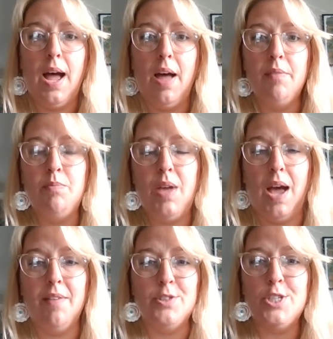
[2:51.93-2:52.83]
I'm
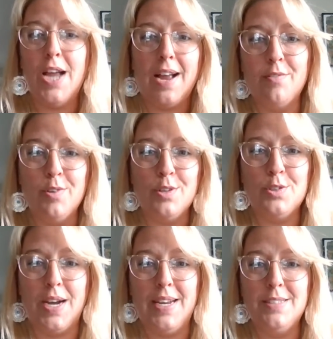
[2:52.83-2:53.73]
kind of a jack of all
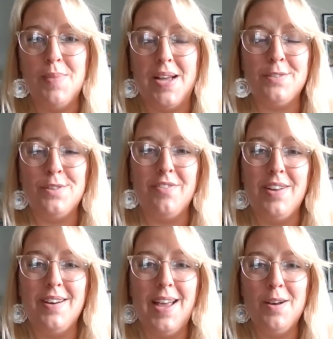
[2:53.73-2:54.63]
trades, master of
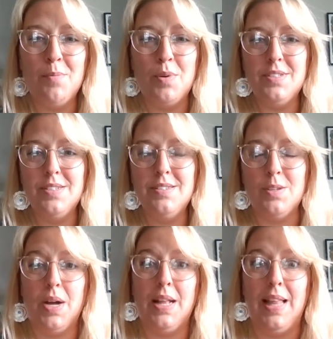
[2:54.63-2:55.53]
none kind of person,
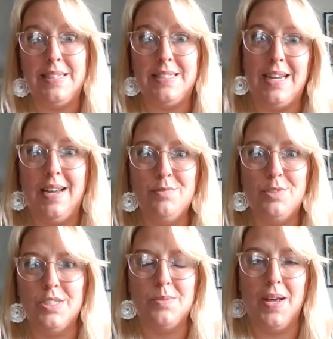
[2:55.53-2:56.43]
so I like to have
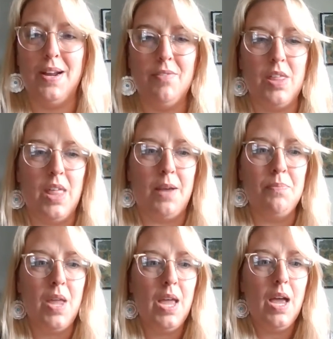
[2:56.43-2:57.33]
just about everything.